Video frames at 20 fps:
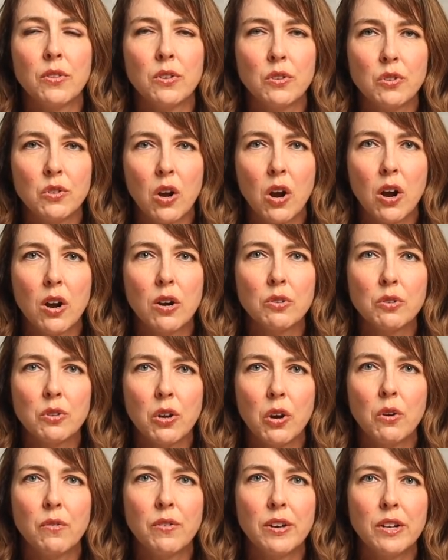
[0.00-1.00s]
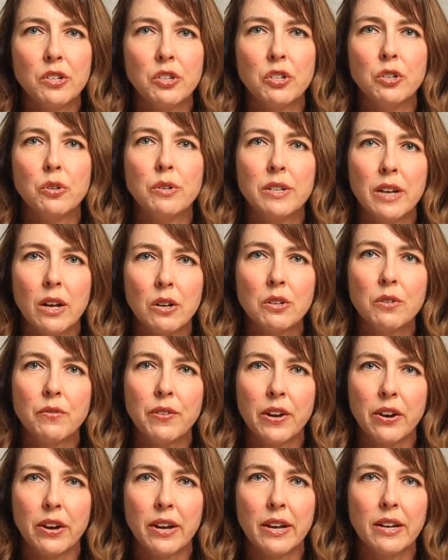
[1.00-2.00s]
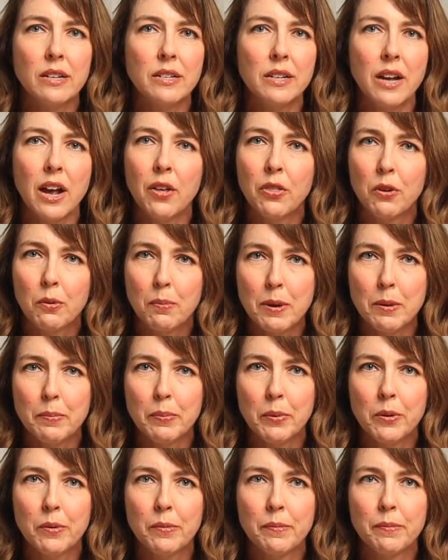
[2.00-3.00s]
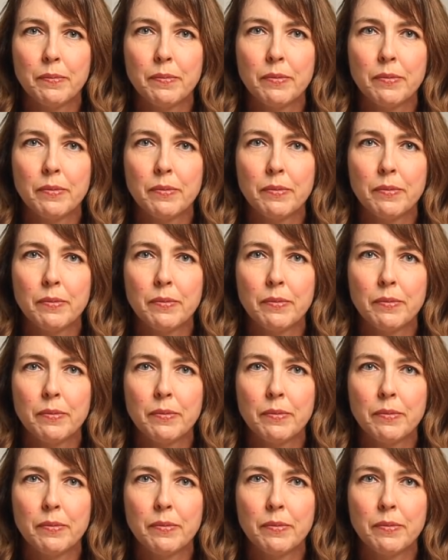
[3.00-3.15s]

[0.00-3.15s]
the SARS-CoV-2 Delta variant to other people.